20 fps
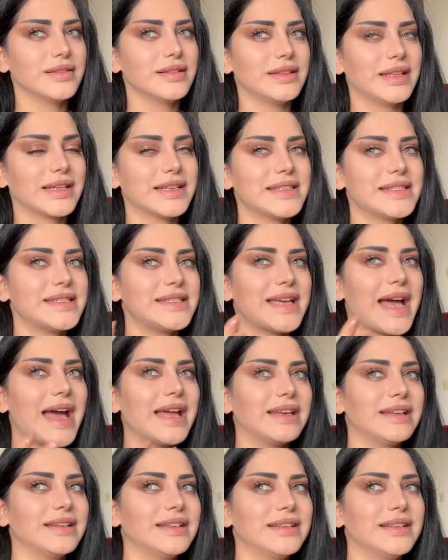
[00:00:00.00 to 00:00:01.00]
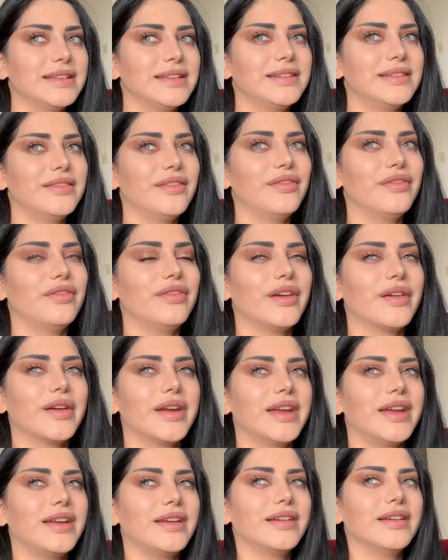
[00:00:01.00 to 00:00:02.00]
like satin,
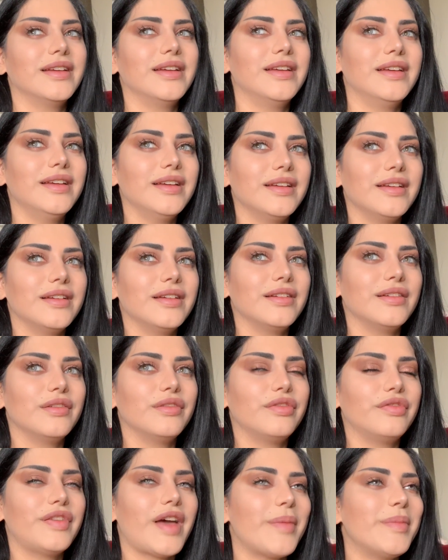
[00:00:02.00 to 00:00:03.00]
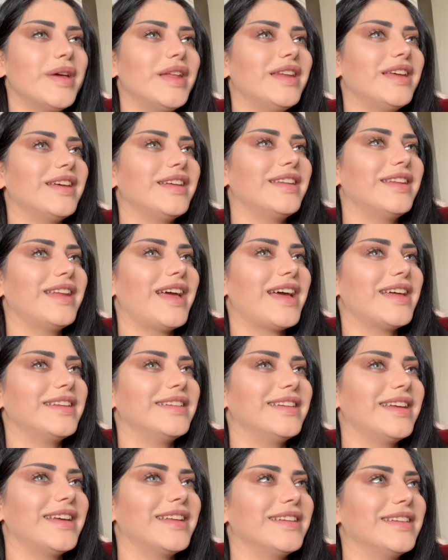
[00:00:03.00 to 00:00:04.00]
very feminine
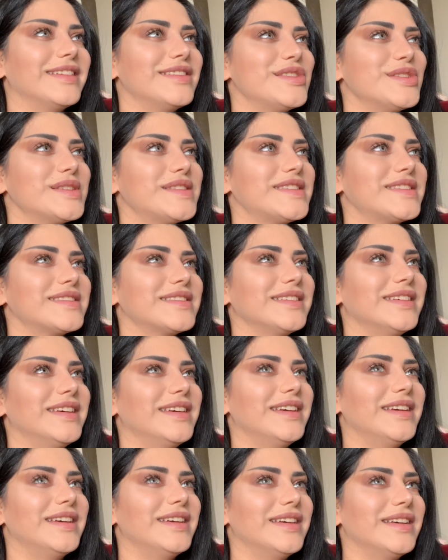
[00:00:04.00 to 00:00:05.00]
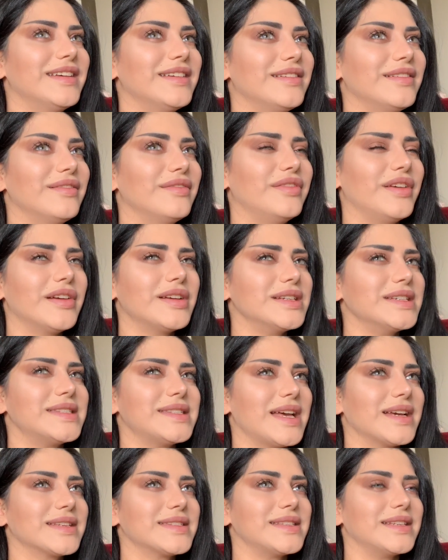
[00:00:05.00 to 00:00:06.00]
and just very
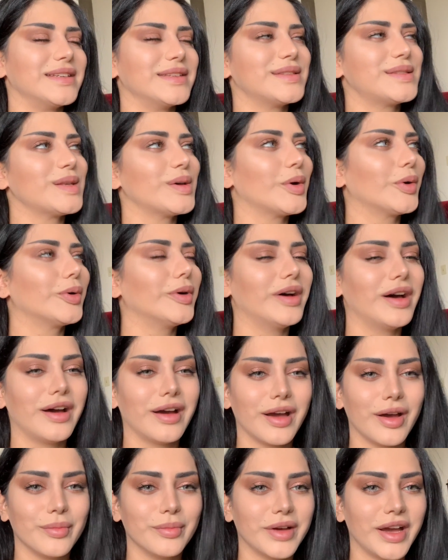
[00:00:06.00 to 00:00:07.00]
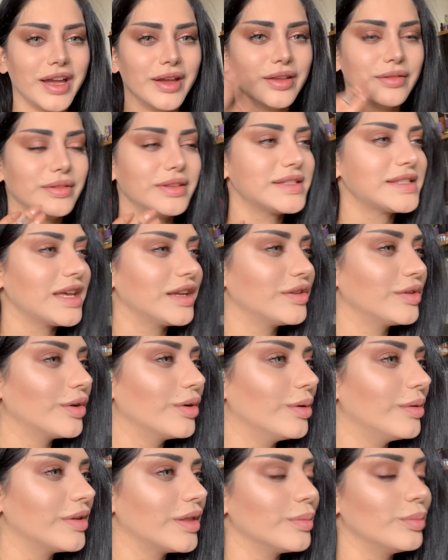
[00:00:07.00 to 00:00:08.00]
sexy. So I decided to
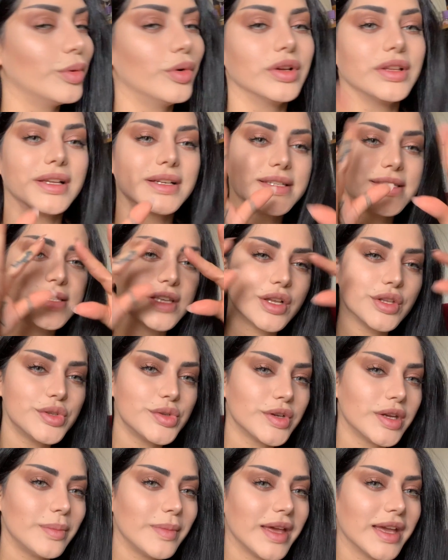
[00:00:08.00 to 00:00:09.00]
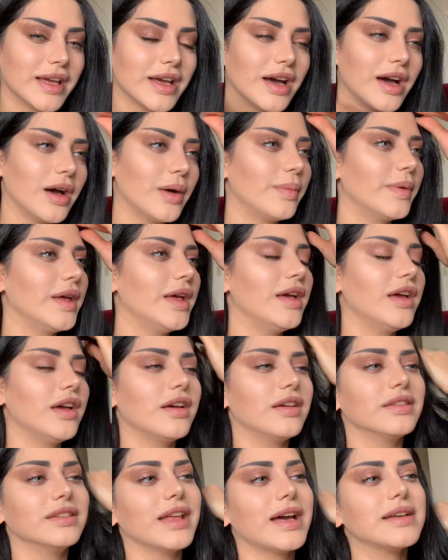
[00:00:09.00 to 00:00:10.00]
go with a more like sultry makeup,
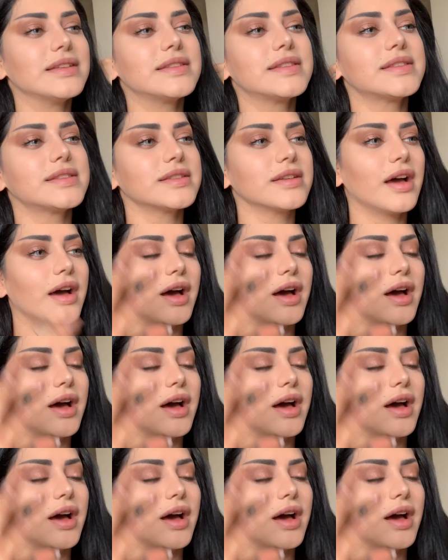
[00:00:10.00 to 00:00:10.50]
less